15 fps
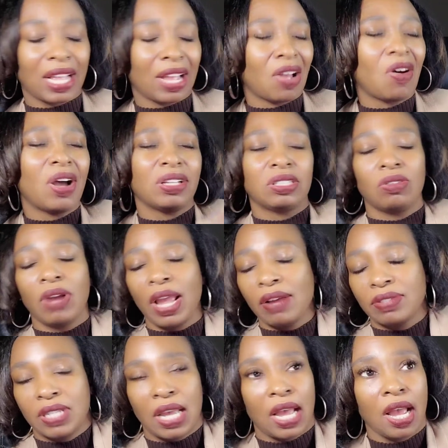Like, oh, I don't
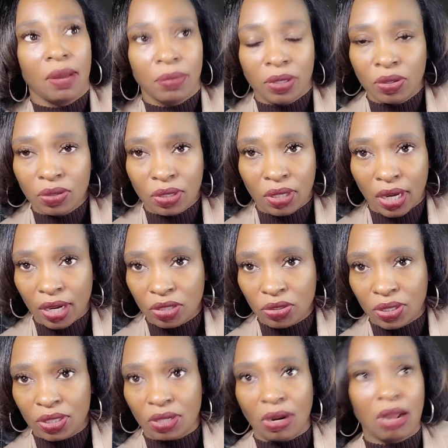have time to go to the hairdresser.